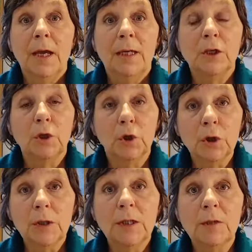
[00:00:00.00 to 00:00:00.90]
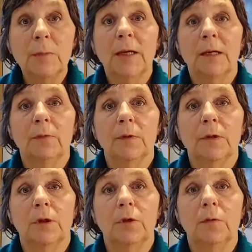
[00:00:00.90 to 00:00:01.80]
it's good to be able
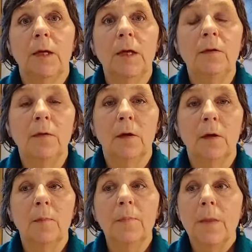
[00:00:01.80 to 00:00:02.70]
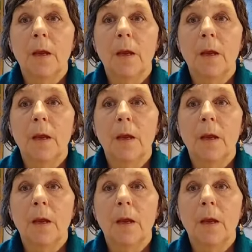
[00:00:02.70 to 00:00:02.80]
to either